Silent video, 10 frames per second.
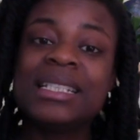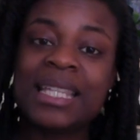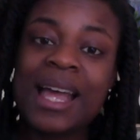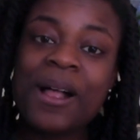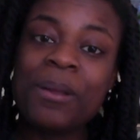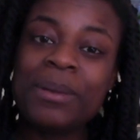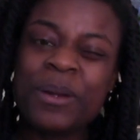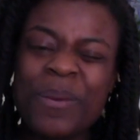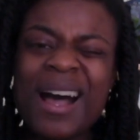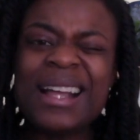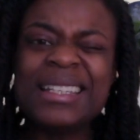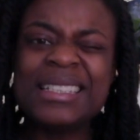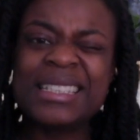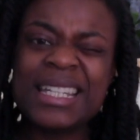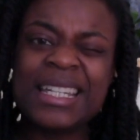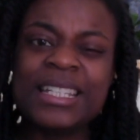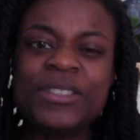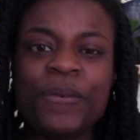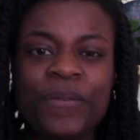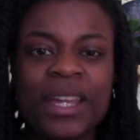Tell me, what did
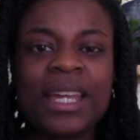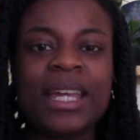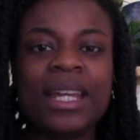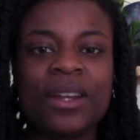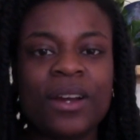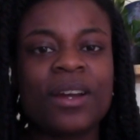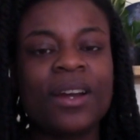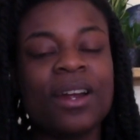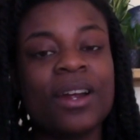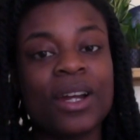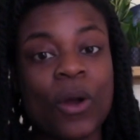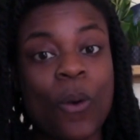you feed her?